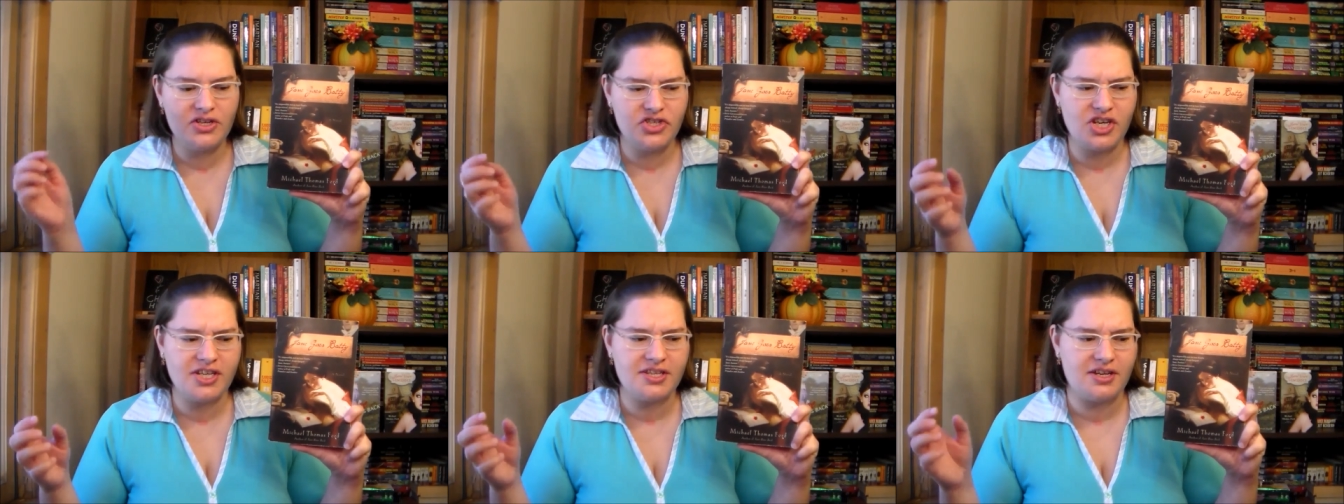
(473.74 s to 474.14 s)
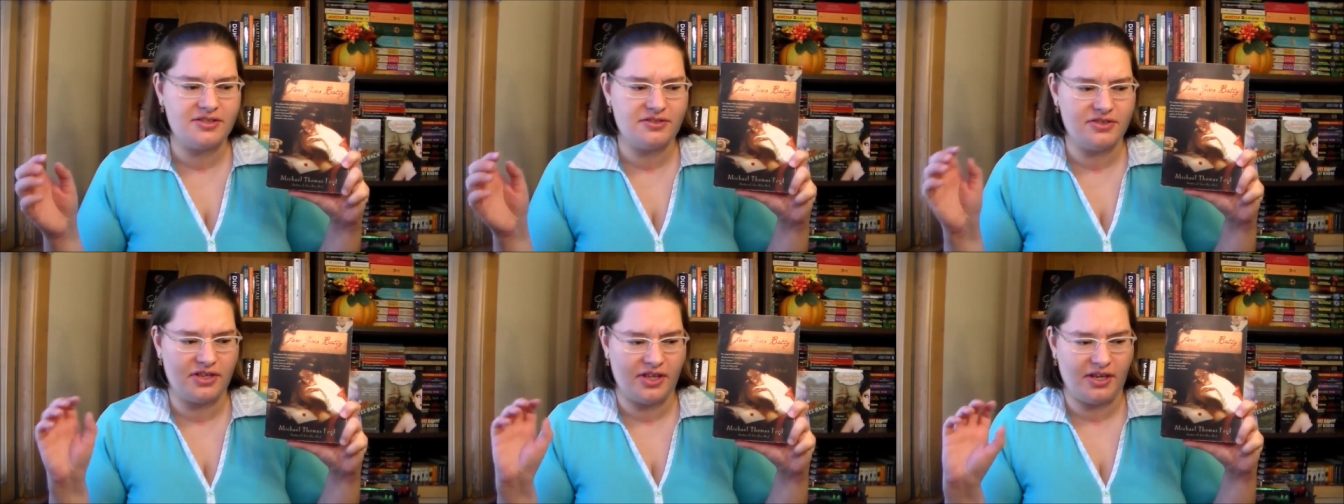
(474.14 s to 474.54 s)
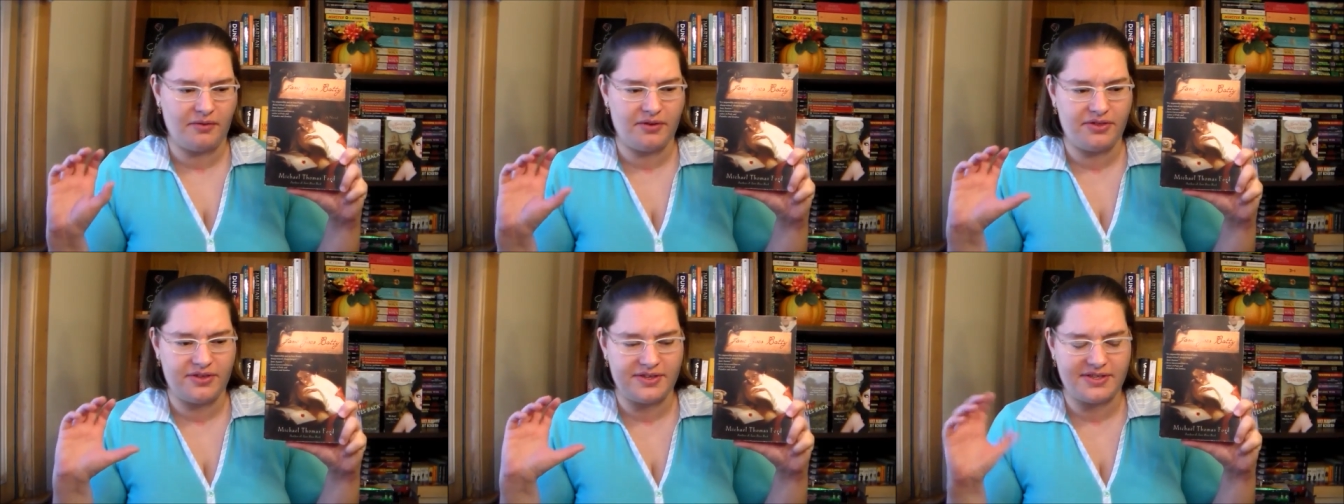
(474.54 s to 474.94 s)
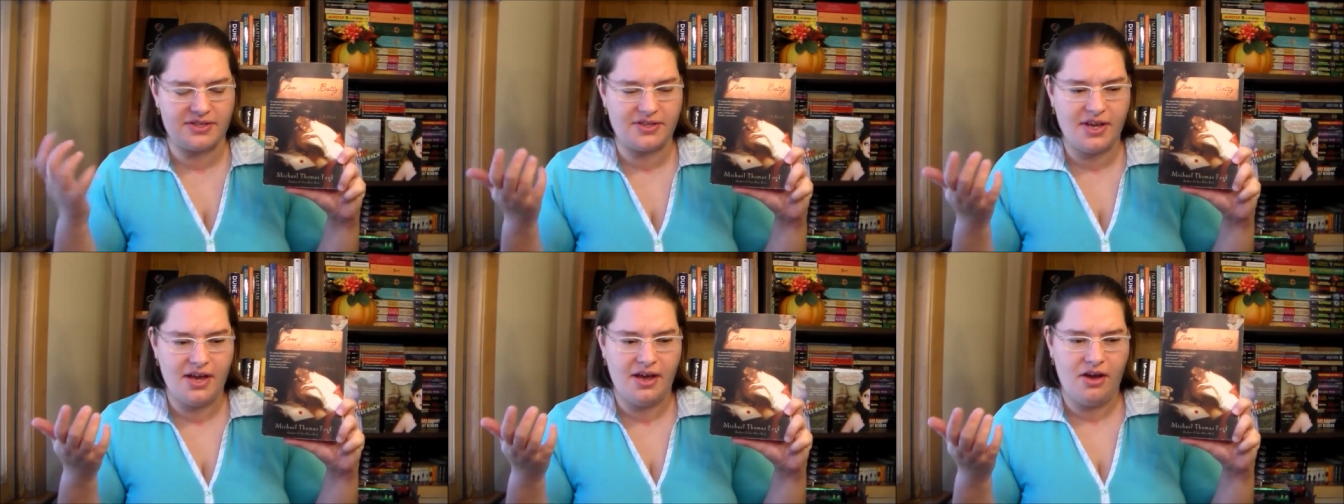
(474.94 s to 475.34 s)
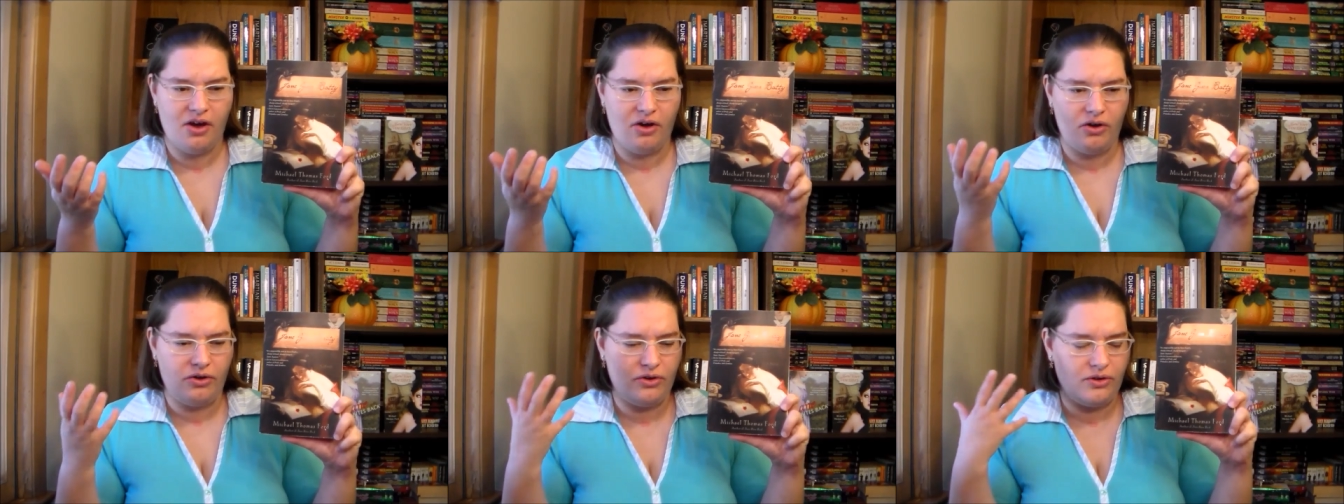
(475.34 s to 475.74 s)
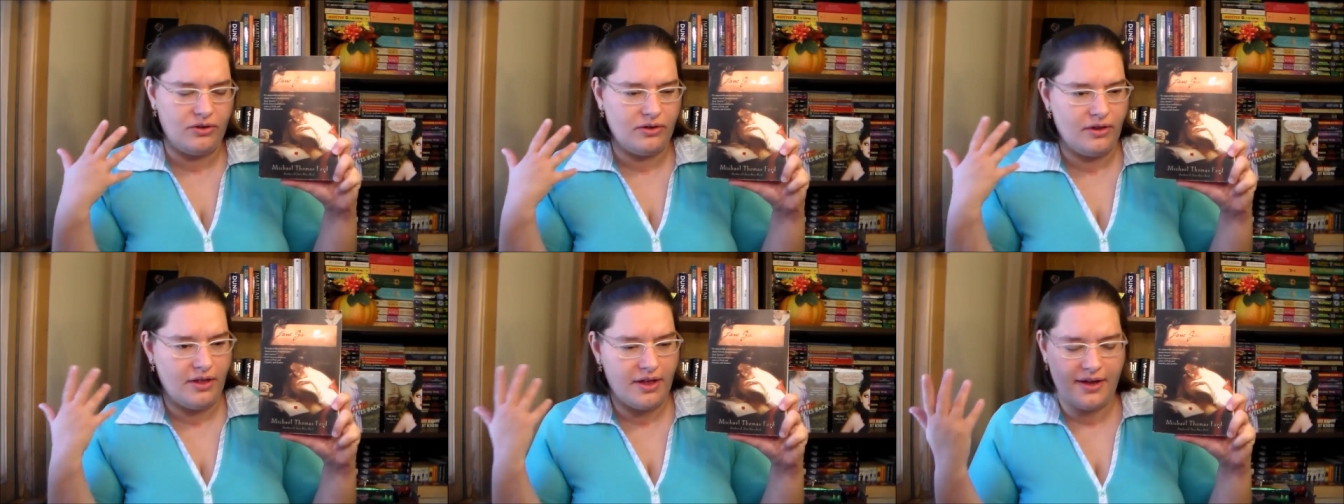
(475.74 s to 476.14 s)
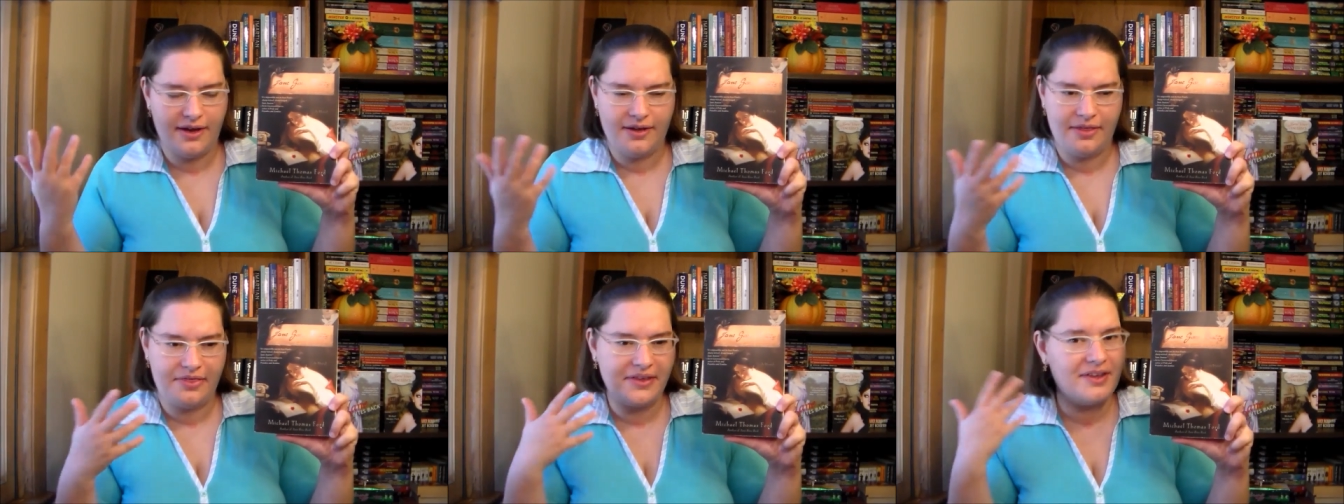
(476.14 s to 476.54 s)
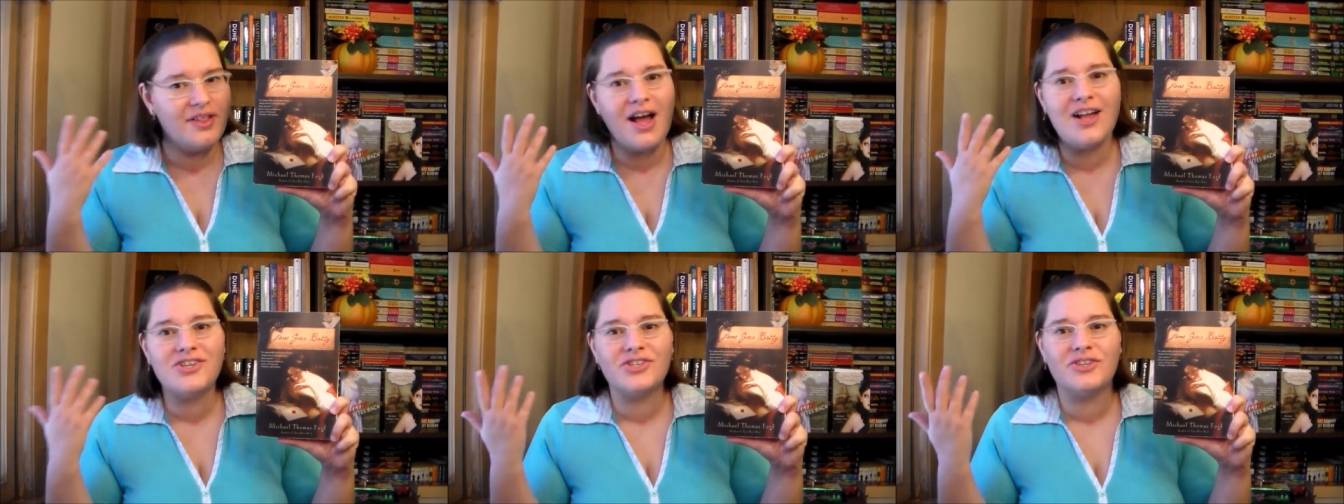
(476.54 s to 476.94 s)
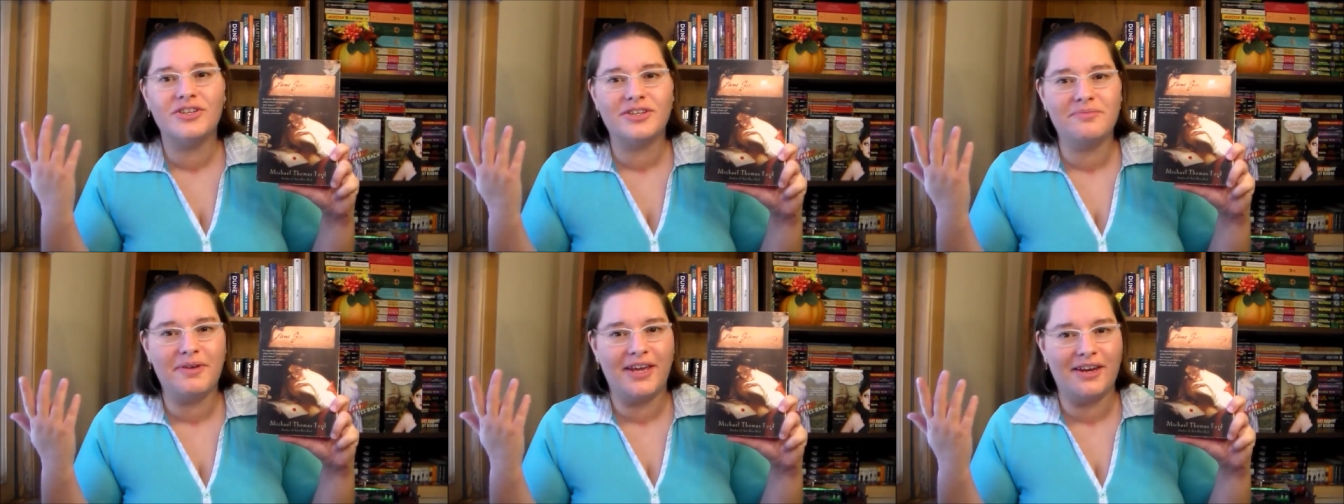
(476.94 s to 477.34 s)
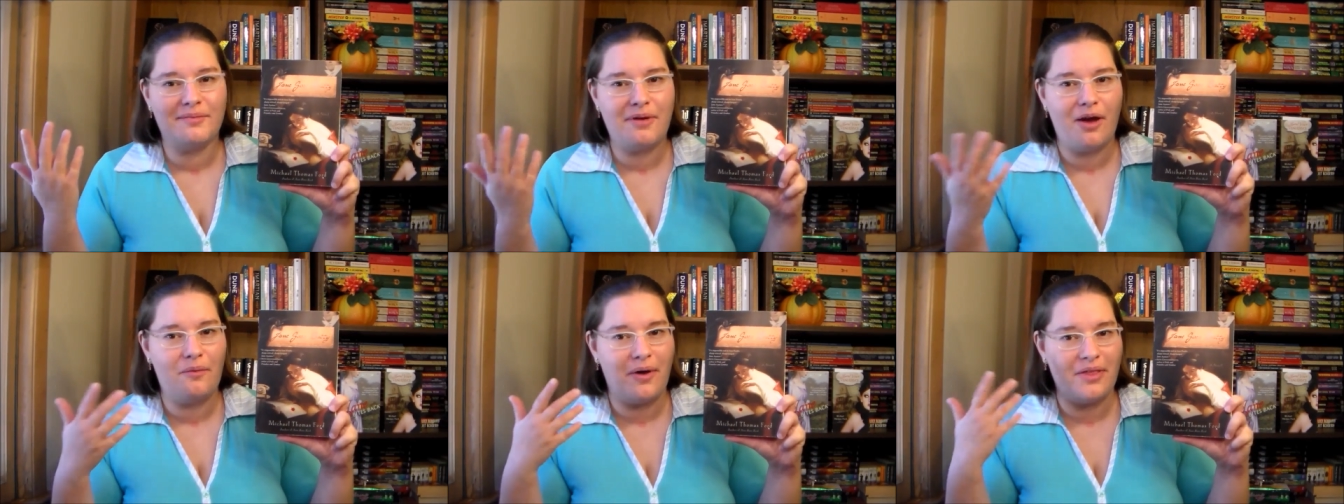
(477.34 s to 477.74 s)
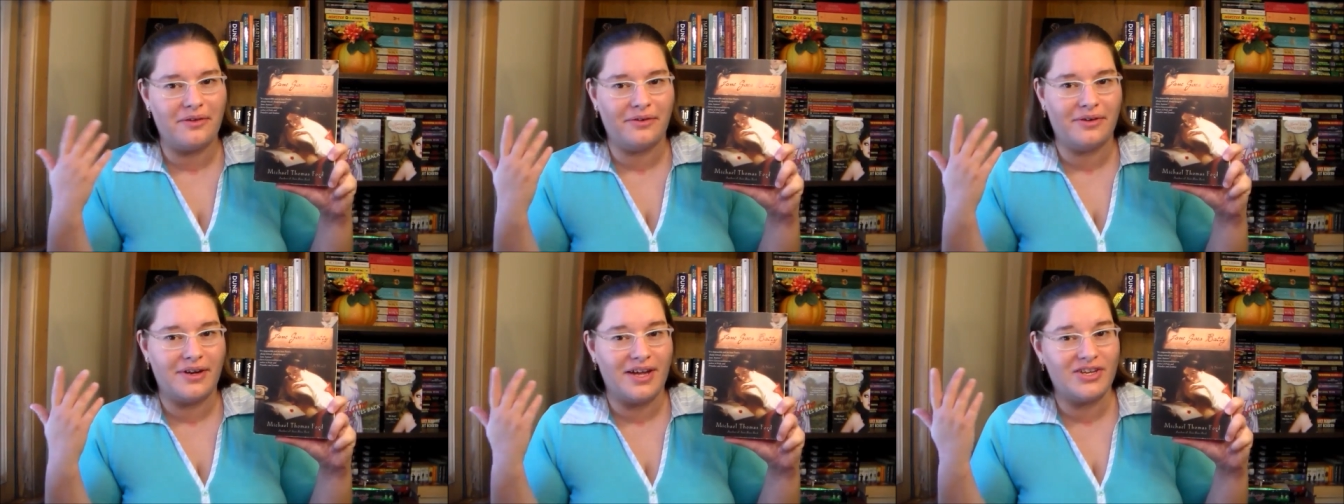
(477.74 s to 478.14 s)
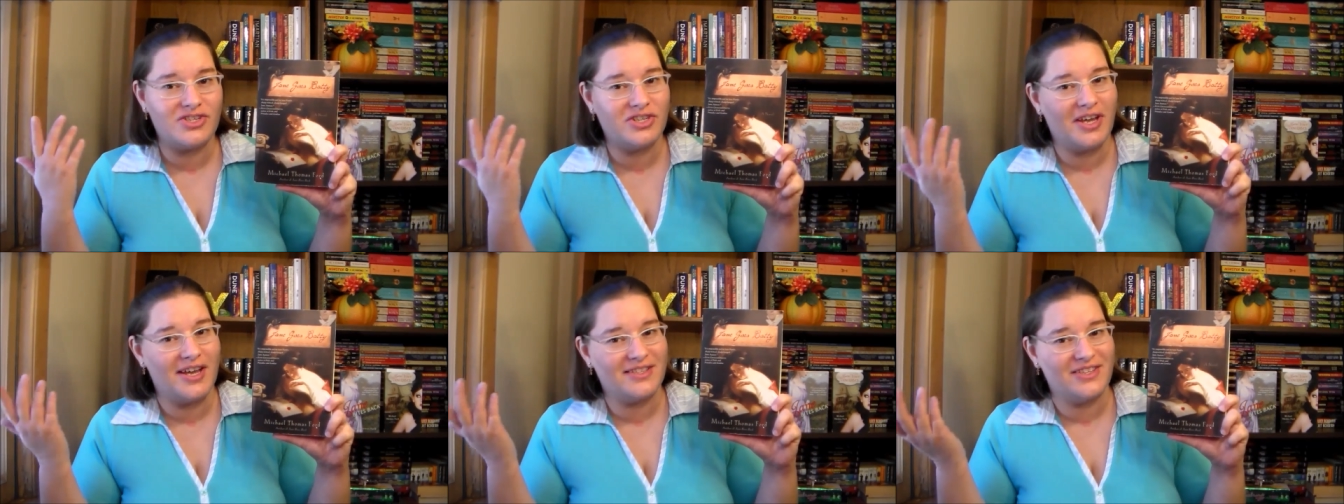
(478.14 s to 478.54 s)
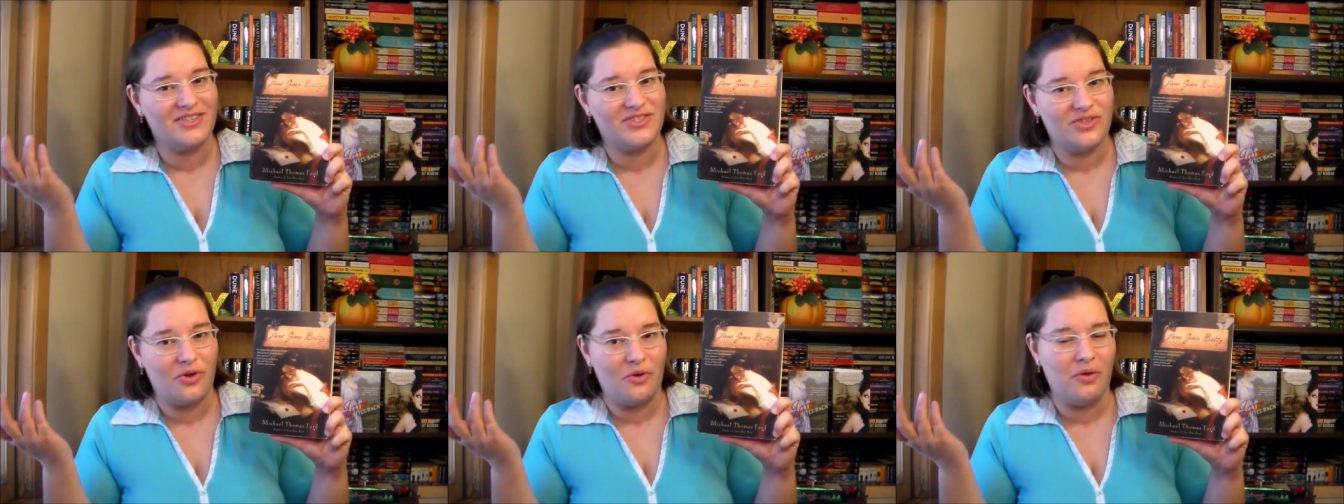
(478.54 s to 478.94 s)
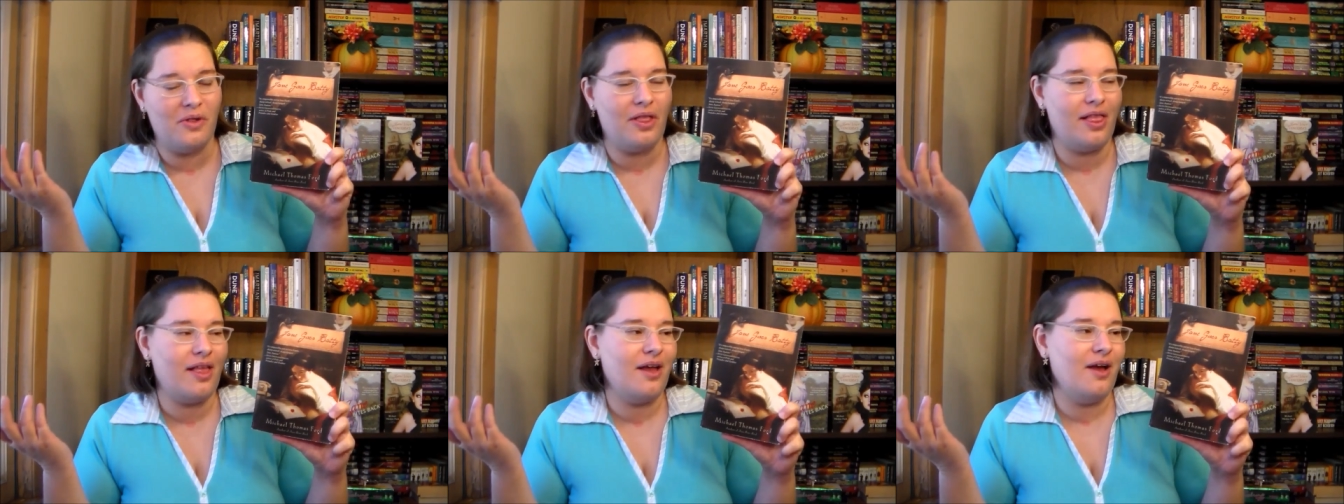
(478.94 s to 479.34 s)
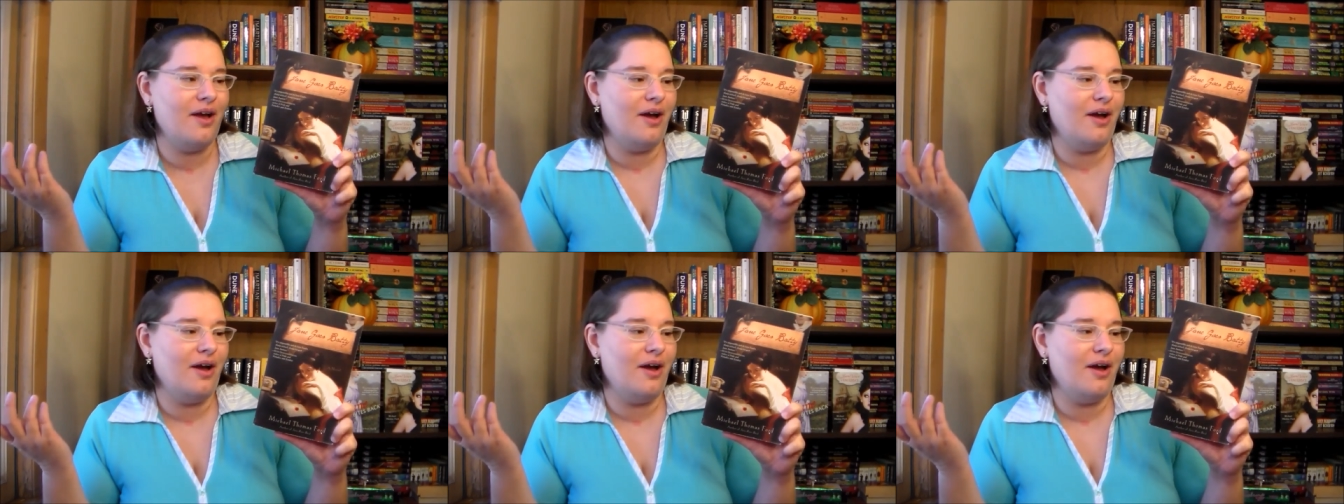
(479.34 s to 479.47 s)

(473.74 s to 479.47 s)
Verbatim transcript: And Jane's also dealing with this whole theological debate about whether or not she has a soul.